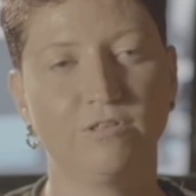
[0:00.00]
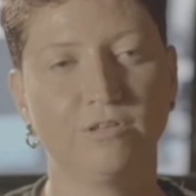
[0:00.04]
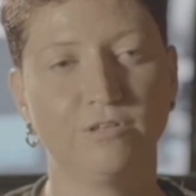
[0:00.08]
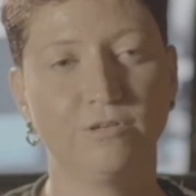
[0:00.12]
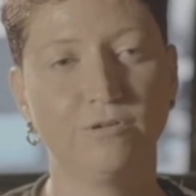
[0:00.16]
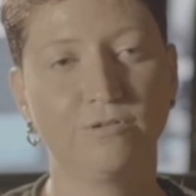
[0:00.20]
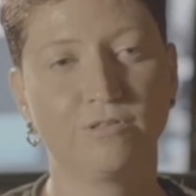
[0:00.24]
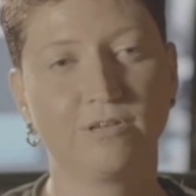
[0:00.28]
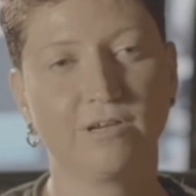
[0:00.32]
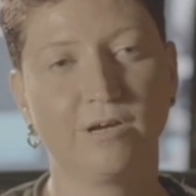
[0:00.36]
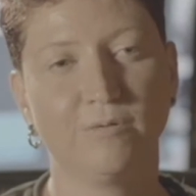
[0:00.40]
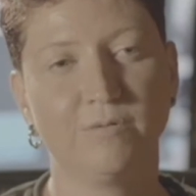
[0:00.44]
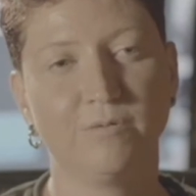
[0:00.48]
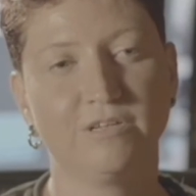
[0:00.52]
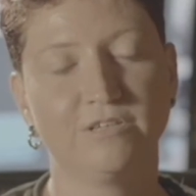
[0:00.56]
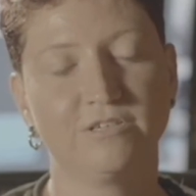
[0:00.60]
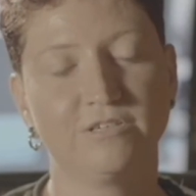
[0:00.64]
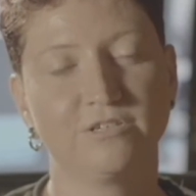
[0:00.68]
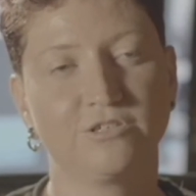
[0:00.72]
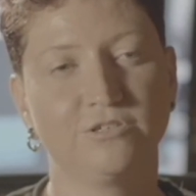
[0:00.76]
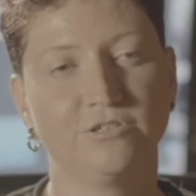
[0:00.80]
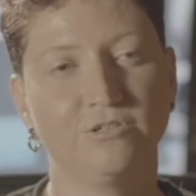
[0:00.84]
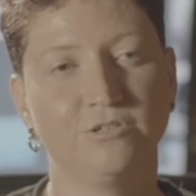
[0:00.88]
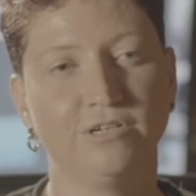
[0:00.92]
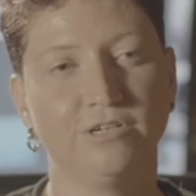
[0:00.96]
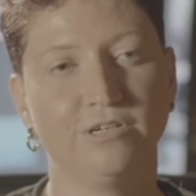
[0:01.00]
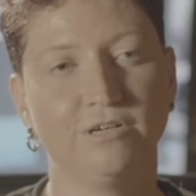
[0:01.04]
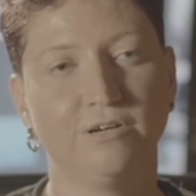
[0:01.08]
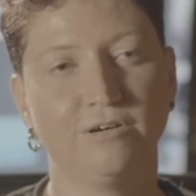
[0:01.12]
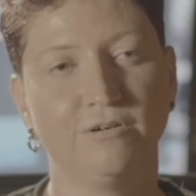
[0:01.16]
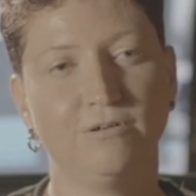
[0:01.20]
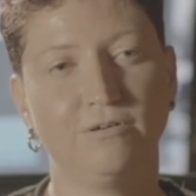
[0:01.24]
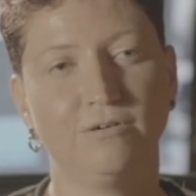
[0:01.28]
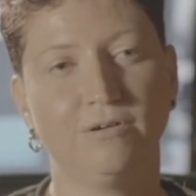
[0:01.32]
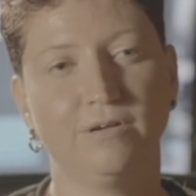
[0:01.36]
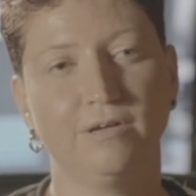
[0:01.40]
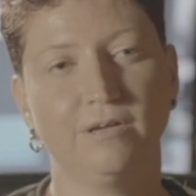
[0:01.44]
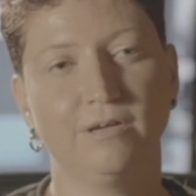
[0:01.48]
the youth come in the
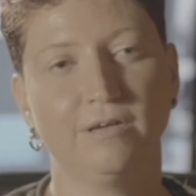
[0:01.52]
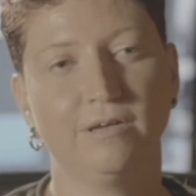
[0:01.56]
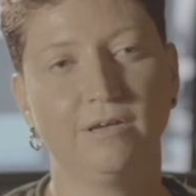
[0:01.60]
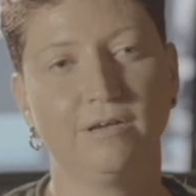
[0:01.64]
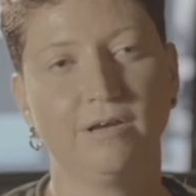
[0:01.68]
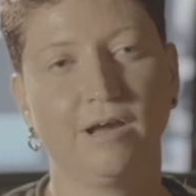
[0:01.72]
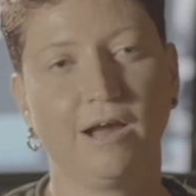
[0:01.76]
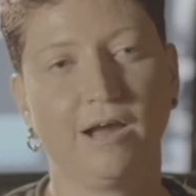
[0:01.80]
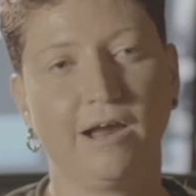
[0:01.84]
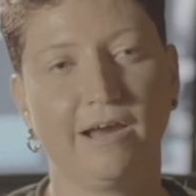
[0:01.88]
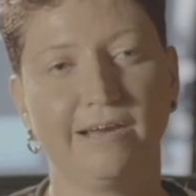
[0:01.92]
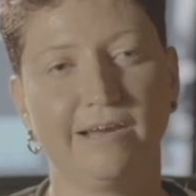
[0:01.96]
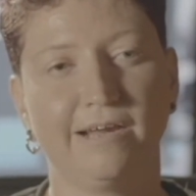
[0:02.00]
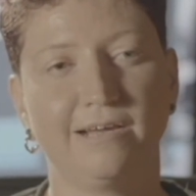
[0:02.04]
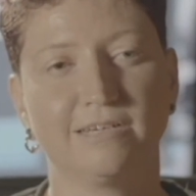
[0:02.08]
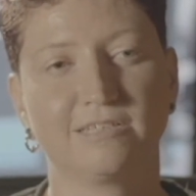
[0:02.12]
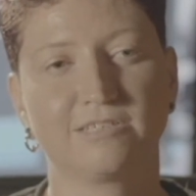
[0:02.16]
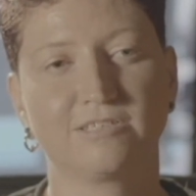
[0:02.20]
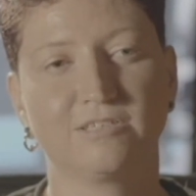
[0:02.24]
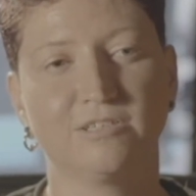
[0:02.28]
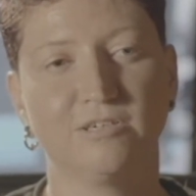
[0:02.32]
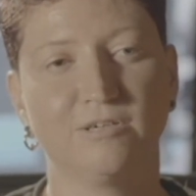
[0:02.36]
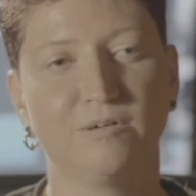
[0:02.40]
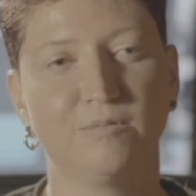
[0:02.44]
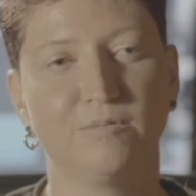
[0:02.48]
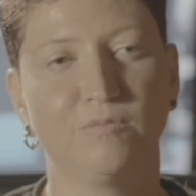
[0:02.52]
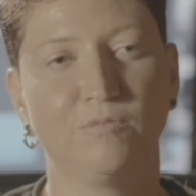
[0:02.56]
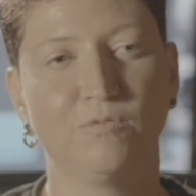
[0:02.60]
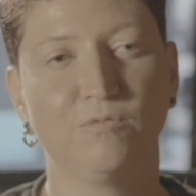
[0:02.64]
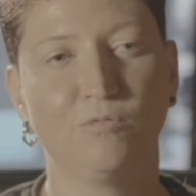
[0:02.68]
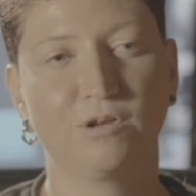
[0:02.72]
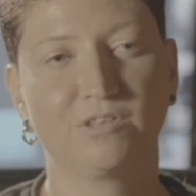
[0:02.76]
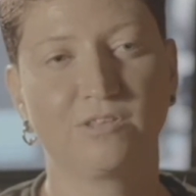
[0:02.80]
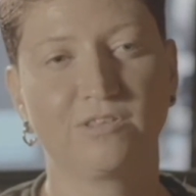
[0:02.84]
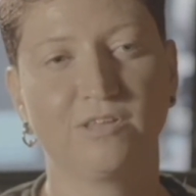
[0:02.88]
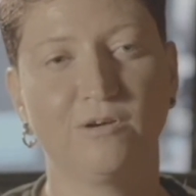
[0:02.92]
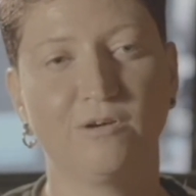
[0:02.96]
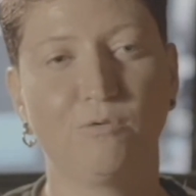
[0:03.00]
studio, I ask them
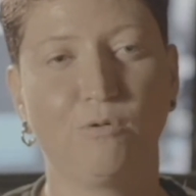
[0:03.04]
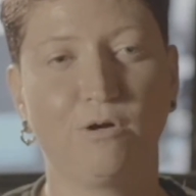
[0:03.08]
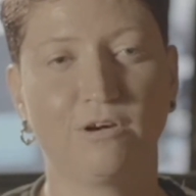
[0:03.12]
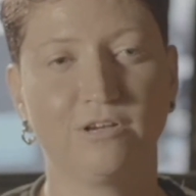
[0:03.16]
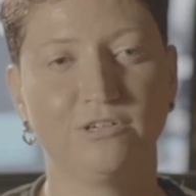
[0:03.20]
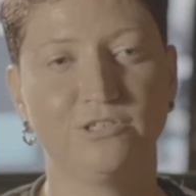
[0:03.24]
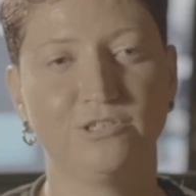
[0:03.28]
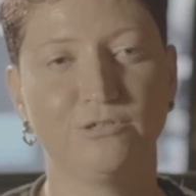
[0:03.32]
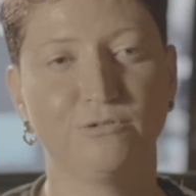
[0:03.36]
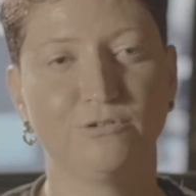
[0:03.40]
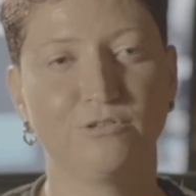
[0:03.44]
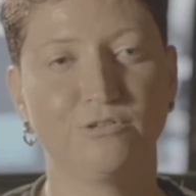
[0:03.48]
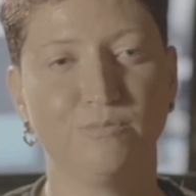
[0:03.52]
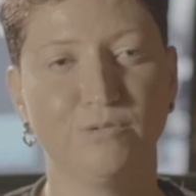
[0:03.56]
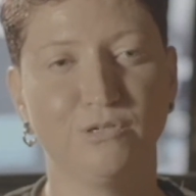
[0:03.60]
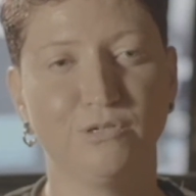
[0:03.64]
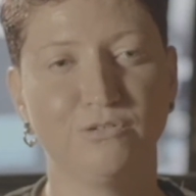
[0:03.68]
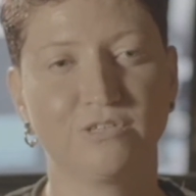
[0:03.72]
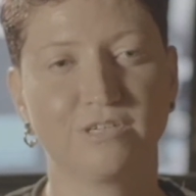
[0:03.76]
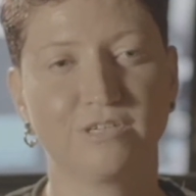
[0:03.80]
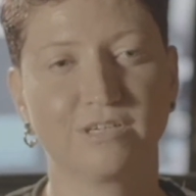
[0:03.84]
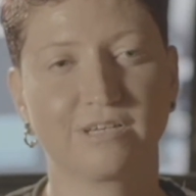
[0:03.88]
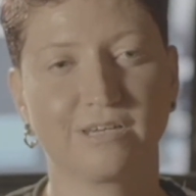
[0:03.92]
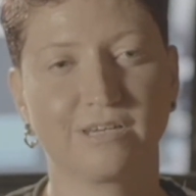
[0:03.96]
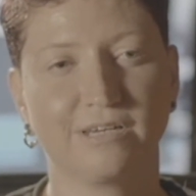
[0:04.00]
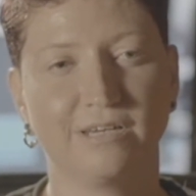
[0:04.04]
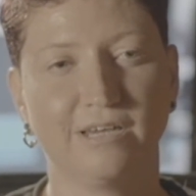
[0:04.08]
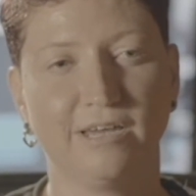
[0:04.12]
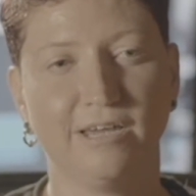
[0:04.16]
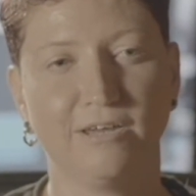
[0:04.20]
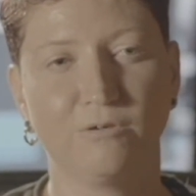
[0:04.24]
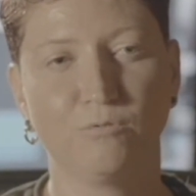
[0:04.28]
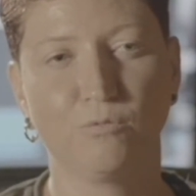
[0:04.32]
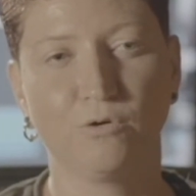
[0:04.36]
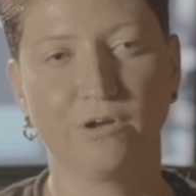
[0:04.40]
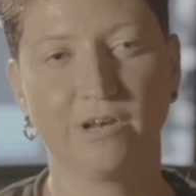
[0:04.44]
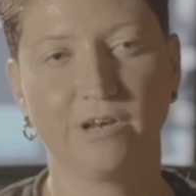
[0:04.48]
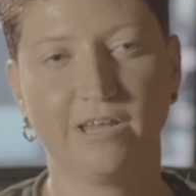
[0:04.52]
what they want to do with music,
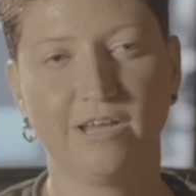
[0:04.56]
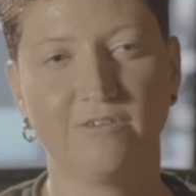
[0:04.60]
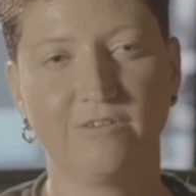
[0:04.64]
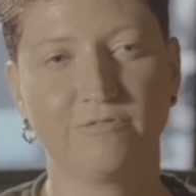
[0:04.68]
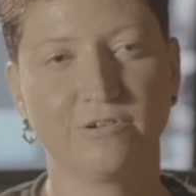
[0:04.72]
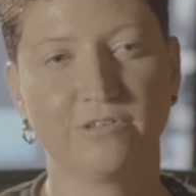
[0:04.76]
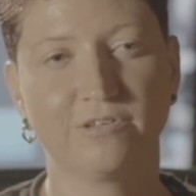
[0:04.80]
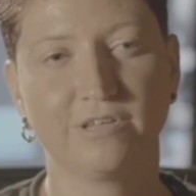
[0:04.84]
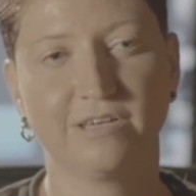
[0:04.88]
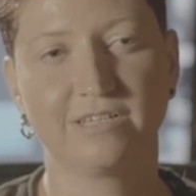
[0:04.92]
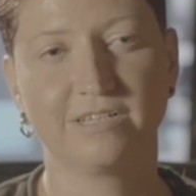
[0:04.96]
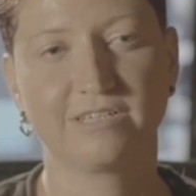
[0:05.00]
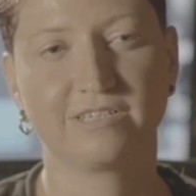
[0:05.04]
and whatever they